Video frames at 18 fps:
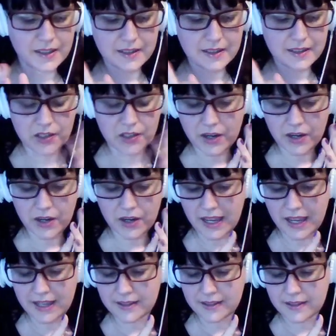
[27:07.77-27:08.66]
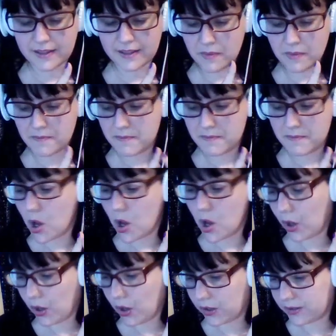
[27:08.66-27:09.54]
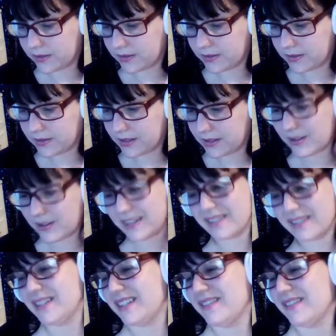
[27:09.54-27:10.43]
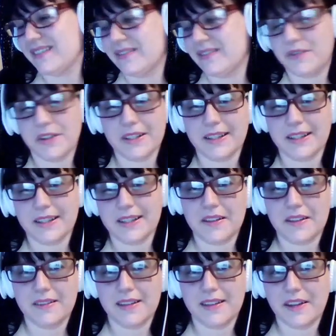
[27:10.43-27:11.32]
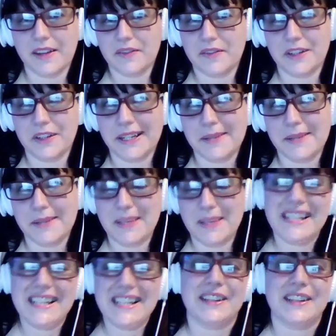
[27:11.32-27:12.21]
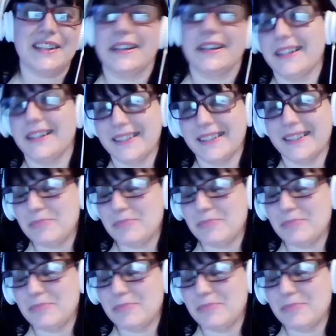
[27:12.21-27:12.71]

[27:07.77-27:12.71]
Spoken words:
Joe and Murr, who I don't really find that funny, but he's okay.